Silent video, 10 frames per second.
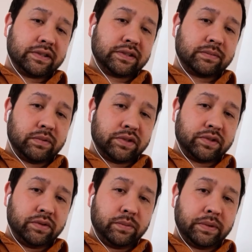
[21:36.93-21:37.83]
Just want to
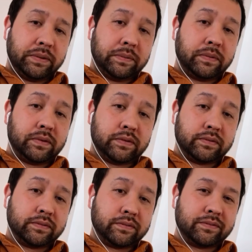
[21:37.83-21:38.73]
shoot people.
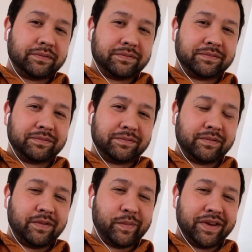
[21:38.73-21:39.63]

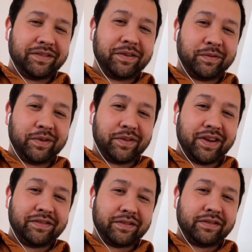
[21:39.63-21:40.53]
I mean, not in real
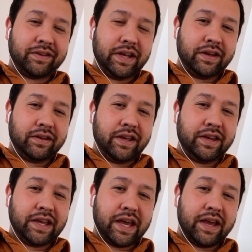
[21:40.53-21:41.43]
life.
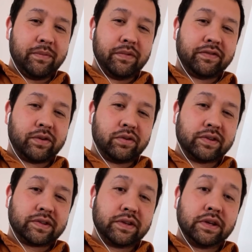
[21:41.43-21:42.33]
In game, of
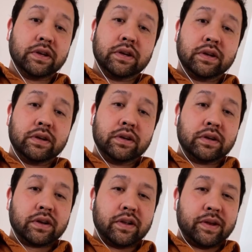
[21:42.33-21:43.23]
course.
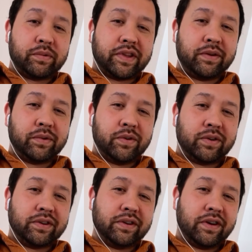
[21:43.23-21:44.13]
Collab with Kim
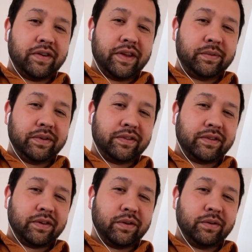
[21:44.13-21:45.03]
Gordon. Oh, that would be
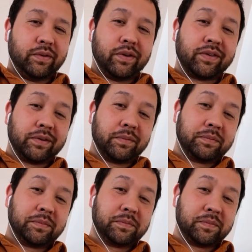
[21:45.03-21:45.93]
so awesome.
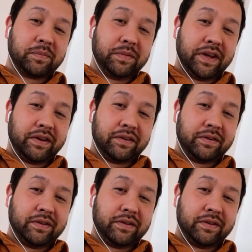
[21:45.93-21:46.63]
Yeah.